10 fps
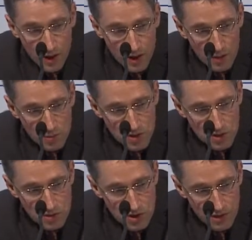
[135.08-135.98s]

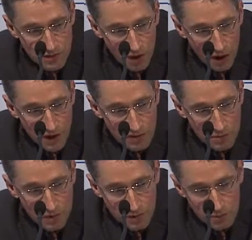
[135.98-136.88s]
bishop
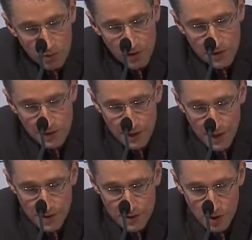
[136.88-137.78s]
g5, but it's clear
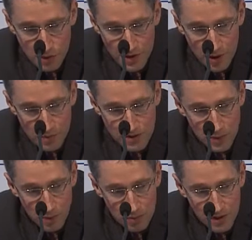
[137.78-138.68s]
he's going to end up in
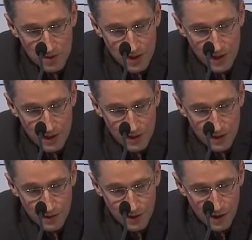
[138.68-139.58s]
some unpleasant ending
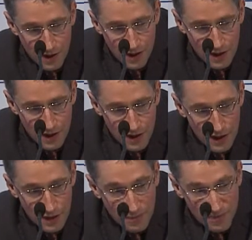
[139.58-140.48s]

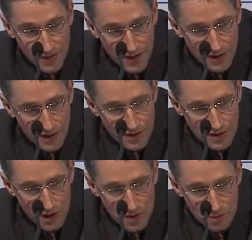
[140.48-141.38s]
here. His
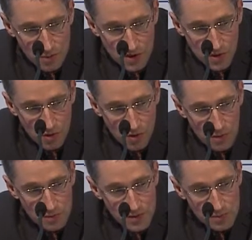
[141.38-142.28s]
knight and bishop are a bit
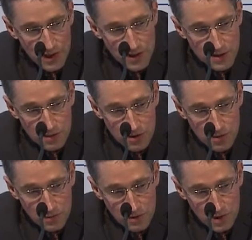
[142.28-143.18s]
misplaced, the
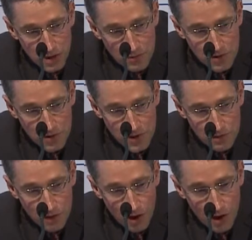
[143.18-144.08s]
bishop's going to come to
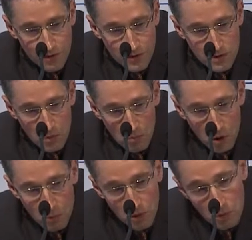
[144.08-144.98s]
d5 at some moment.